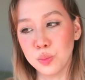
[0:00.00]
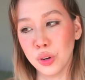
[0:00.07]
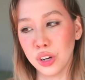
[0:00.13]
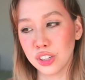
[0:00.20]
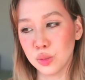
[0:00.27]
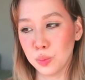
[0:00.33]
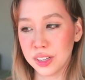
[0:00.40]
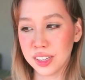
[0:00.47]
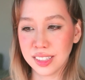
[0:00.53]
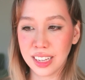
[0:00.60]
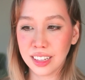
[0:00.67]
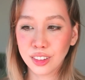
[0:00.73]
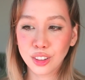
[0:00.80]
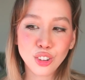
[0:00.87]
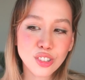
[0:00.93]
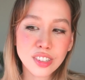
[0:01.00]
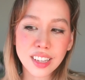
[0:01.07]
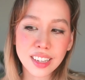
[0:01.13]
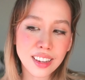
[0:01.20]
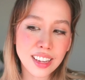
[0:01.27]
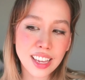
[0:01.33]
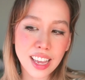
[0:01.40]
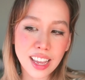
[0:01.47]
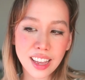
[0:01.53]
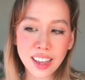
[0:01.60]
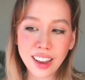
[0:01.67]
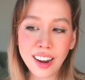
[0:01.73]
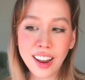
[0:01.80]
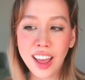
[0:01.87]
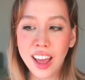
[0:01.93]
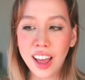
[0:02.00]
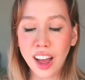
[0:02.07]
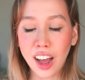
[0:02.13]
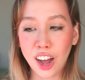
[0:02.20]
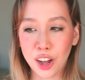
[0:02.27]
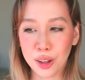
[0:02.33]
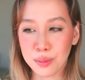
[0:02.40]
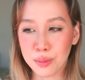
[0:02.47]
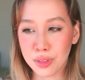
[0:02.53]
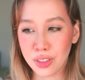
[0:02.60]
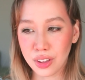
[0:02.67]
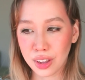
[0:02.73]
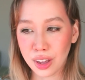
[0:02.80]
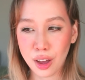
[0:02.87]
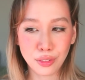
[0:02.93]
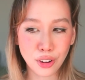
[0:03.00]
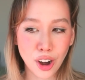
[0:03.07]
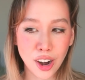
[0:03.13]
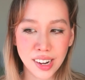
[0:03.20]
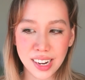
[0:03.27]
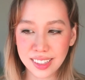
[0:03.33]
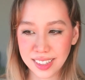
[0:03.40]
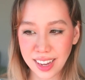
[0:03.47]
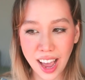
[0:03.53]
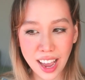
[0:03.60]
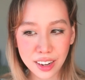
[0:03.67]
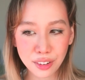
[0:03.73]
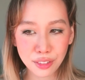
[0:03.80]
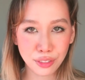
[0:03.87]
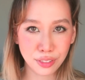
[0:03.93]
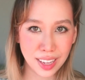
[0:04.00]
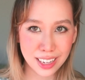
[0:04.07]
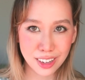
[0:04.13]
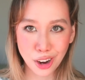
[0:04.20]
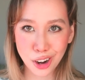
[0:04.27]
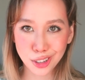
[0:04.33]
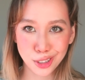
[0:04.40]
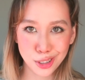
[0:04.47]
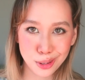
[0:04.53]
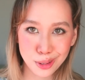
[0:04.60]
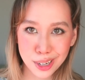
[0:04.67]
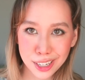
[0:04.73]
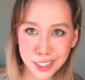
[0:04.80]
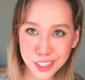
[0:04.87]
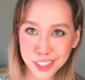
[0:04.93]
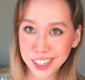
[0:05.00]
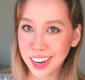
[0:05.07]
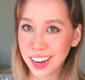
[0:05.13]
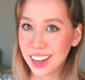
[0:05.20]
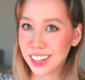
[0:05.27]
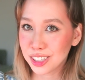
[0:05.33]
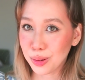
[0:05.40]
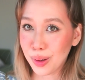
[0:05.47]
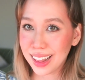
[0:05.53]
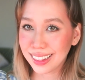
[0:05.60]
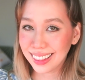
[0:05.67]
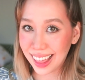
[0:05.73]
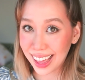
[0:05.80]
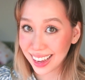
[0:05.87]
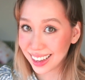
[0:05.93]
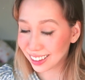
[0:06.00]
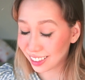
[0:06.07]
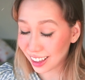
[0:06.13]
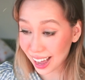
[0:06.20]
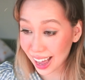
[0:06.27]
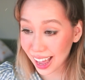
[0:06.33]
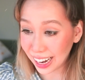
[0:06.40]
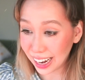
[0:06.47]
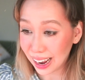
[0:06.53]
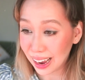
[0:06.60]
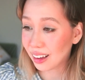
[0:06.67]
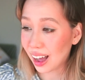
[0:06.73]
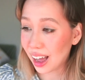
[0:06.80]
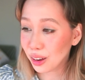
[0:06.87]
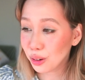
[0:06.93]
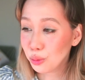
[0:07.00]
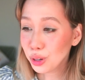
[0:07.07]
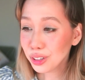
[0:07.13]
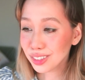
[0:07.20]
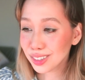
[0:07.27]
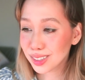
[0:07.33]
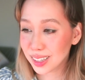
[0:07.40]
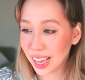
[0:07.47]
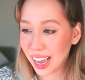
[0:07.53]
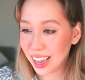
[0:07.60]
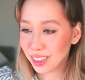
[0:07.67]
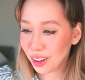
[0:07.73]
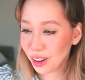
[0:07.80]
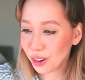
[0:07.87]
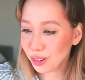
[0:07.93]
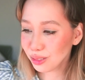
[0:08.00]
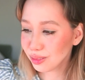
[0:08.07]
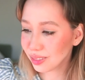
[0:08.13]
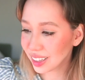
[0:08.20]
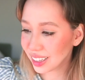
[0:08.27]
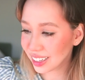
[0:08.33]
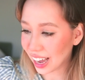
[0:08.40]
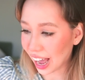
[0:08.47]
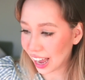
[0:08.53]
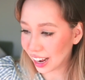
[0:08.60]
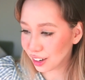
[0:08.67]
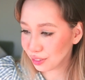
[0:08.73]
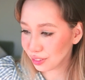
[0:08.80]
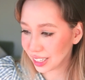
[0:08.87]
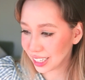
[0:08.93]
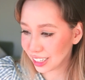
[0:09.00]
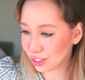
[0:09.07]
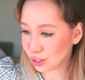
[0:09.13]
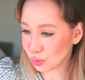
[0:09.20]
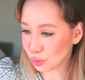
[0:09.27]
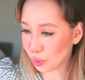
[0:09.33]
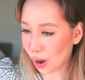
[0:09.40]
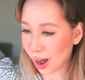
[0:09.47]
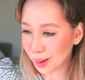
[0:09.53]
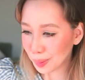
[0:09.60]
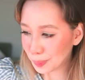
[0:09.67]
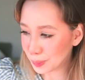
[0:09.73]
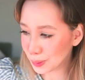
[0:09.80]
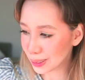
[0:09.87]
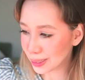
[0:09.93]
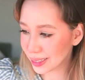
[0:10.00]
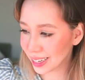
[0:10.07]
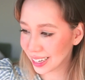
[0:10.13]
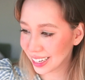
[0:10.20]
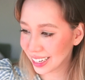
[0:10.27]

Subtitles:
books because it looks like a kid. The cover art is kind of like cartoonish, so I like that. I will say though, the kind of like drops